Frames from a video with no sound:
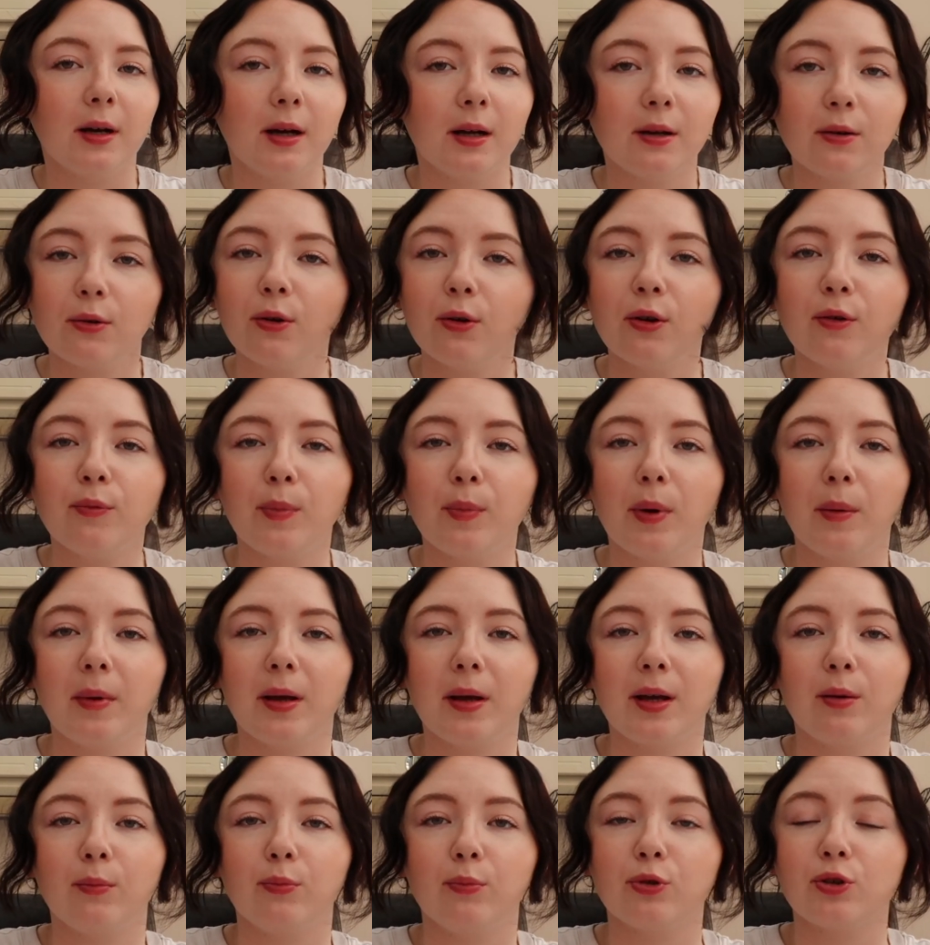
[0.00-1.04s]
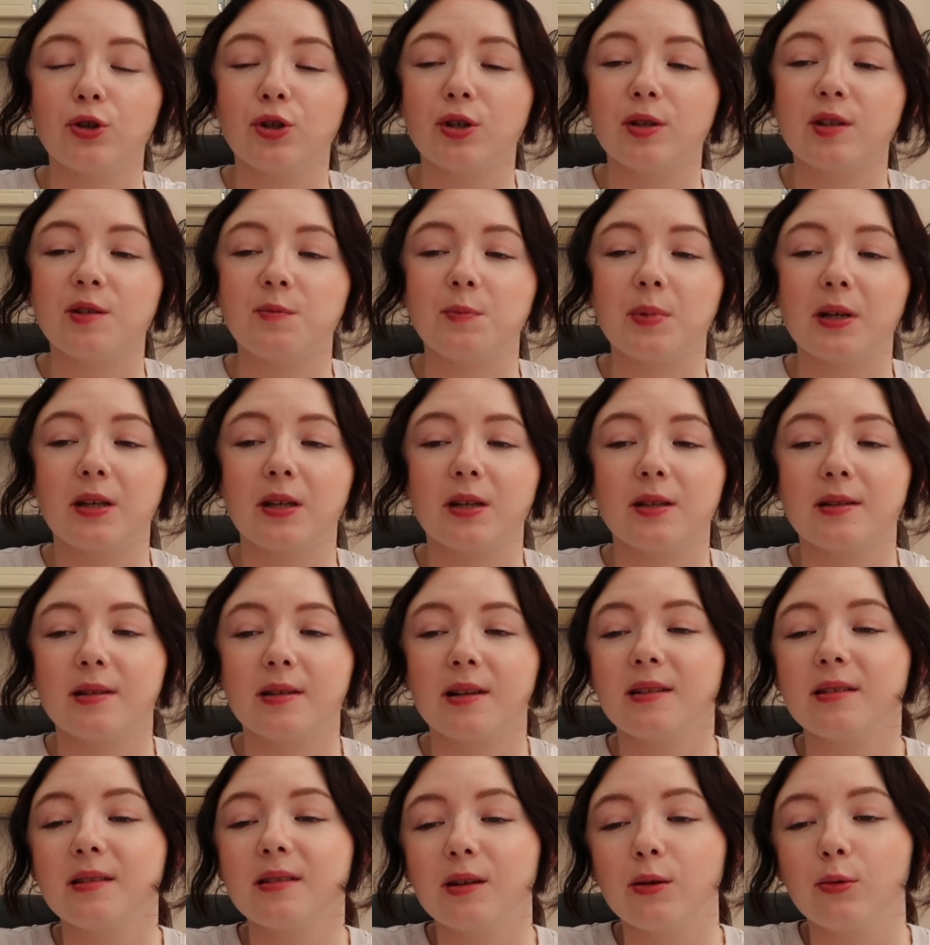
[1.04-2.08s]
and all of my makeup brushes, because
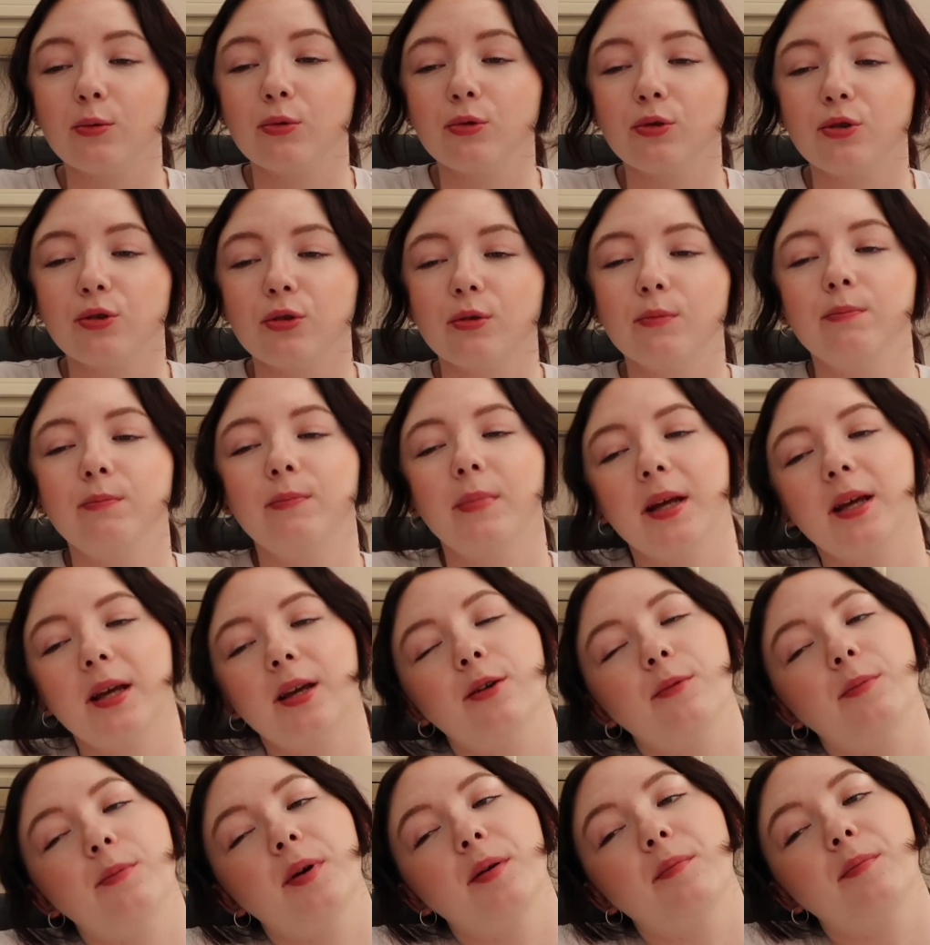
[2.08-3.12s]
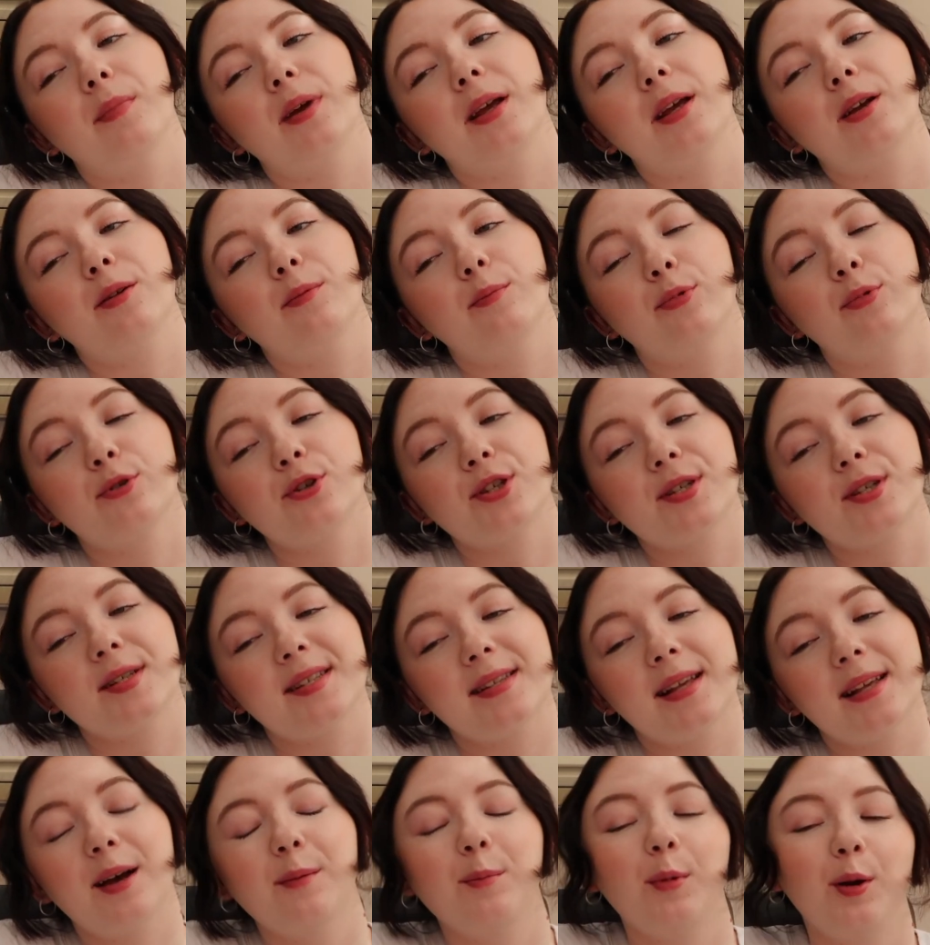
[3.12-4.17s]
there's still some makeup and makeup brushes
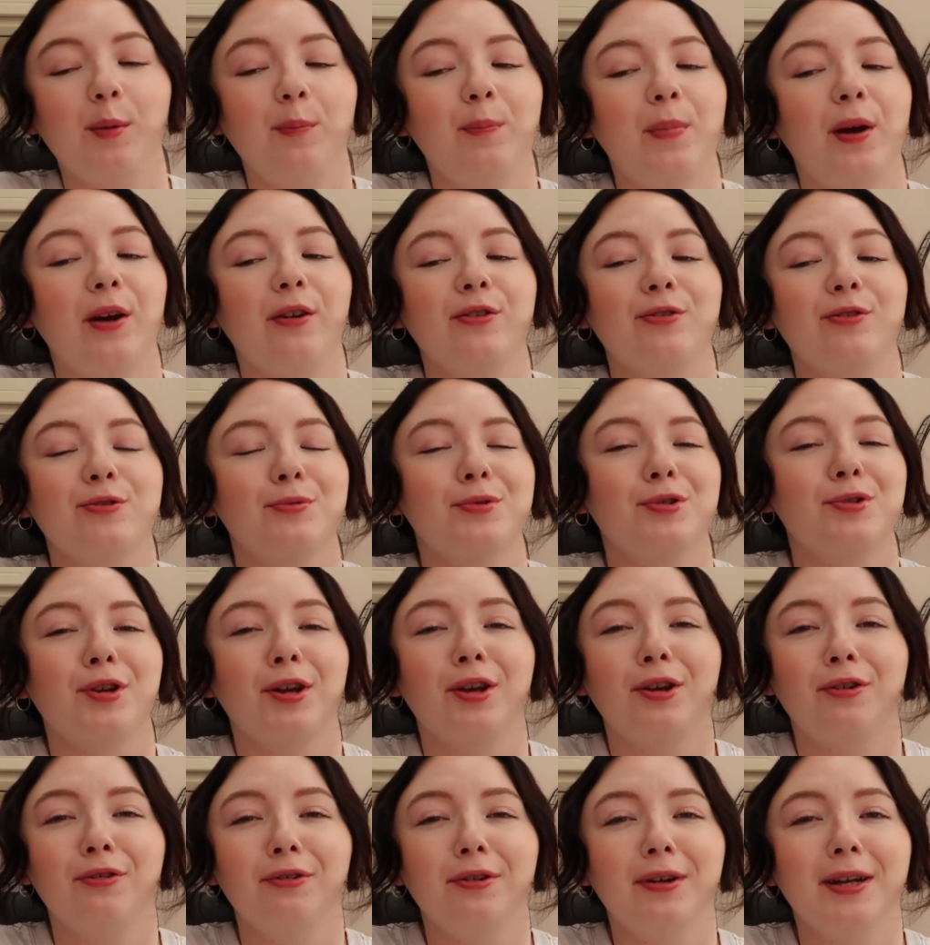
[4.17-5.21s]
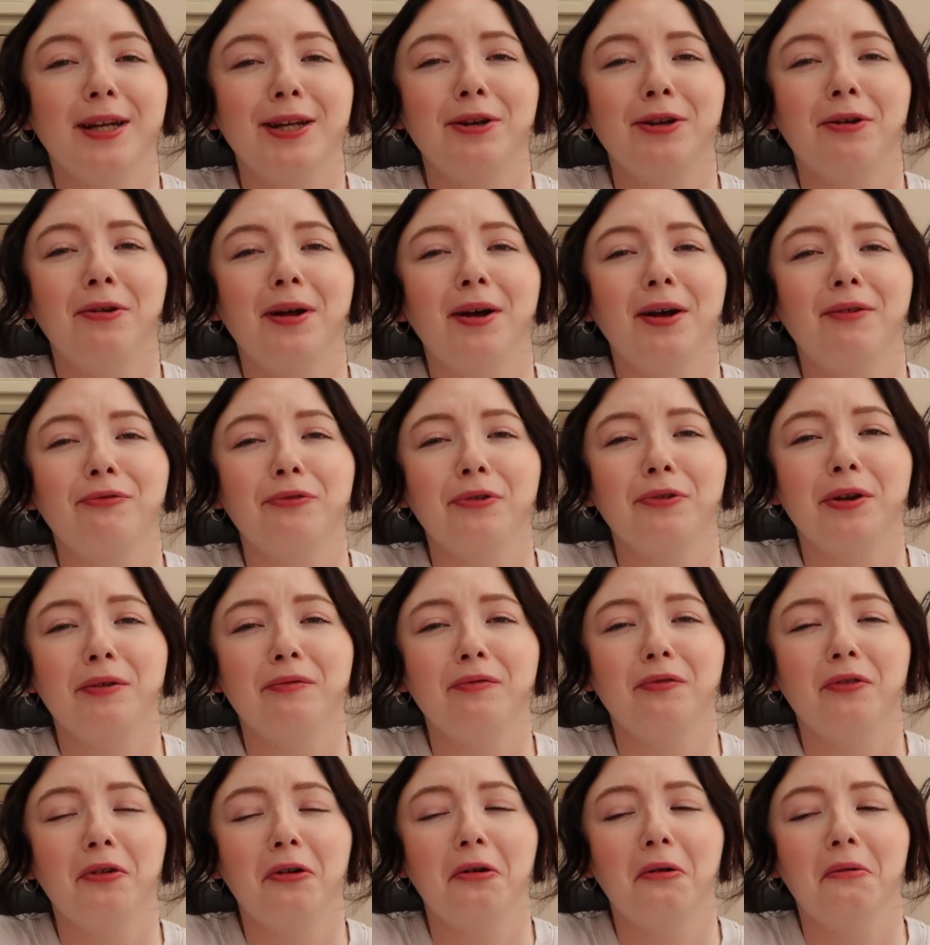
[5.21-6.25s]
at my parents which I currently don't have
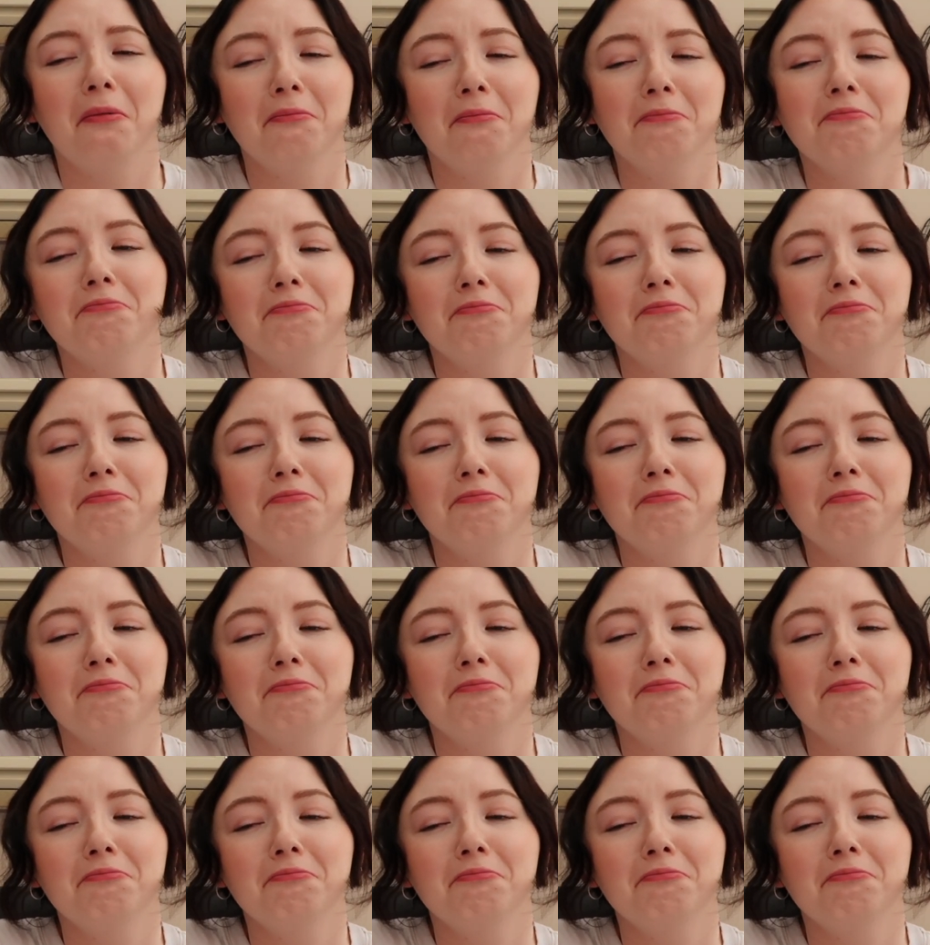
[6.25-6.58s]
re-involved.